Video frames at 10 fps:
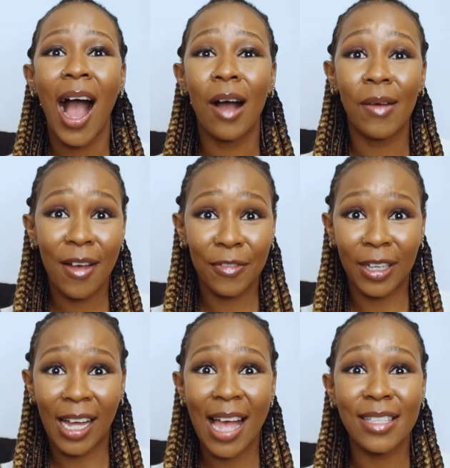However,
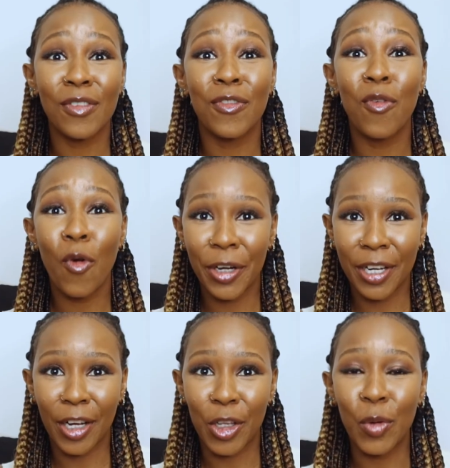as a foreigner,